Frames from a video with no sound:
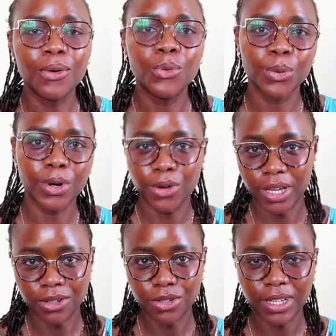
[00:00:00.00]
We were
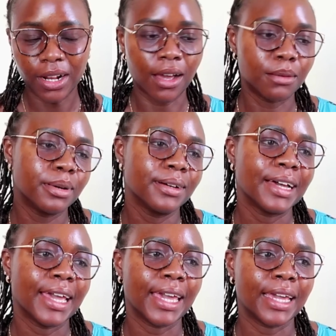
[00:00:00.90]
going out to the club
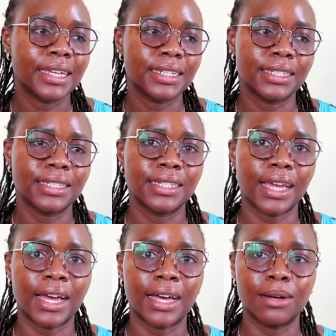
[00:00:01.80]
and
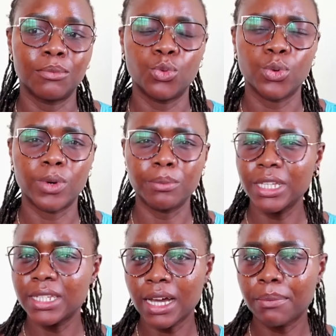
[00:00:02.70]
we were
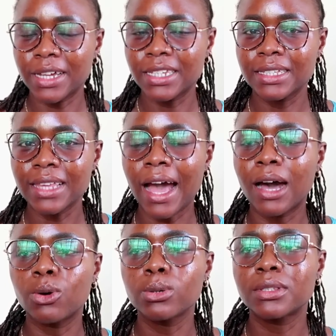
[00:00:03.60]
meeting up at his
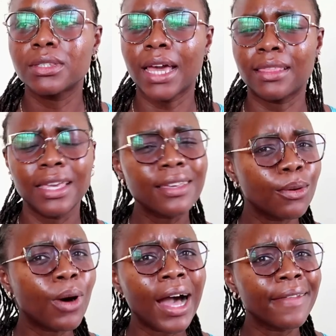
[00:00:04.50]
house. I think
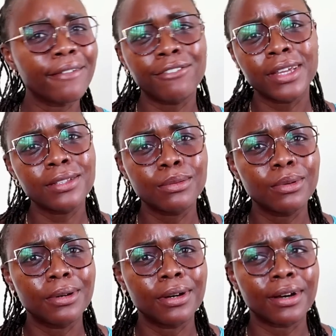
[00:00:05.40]
there were other friends
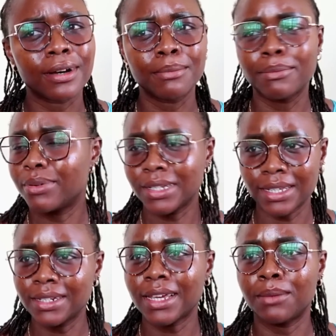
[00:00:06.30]

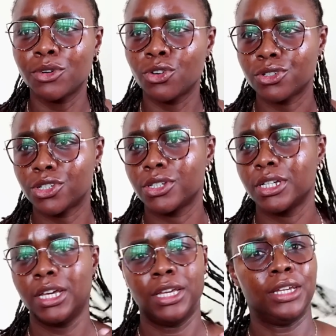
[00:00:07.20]
present. I'm not
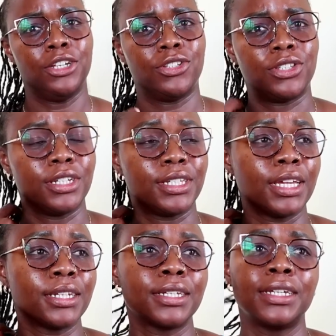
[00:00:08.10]

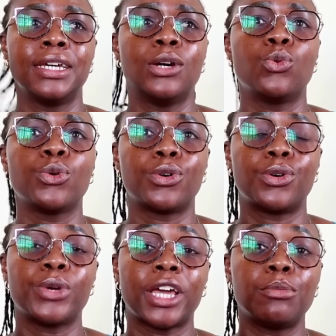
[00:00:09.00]
certain.
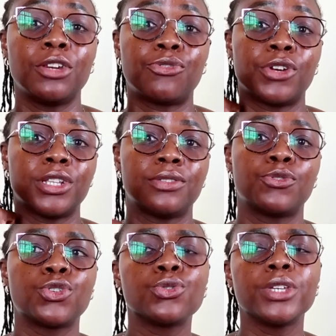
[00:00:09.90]
We had been friends
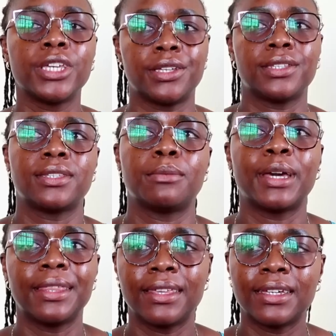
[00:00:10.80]
for 2 years
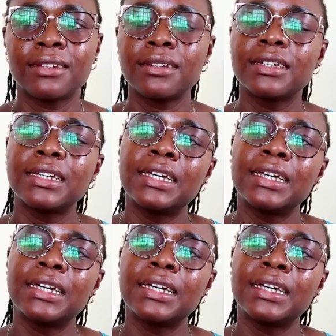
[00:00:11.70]
by then,